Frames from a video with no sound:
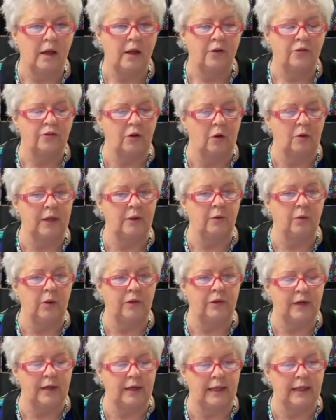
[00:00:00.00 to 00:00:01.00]
So in,
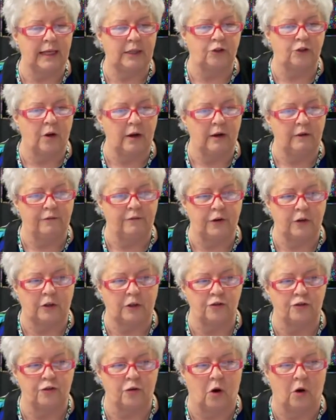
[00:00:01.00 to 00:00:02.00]
with an electronic foot
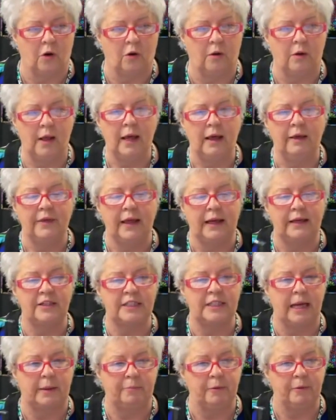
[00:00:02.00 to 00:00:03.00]
control that is
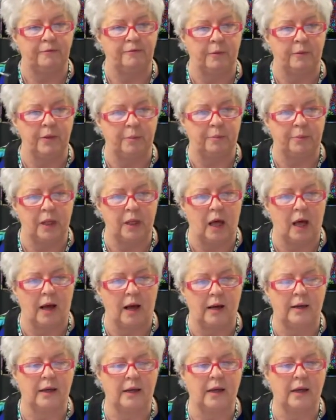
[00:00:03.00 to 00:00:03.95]
separate from the plug,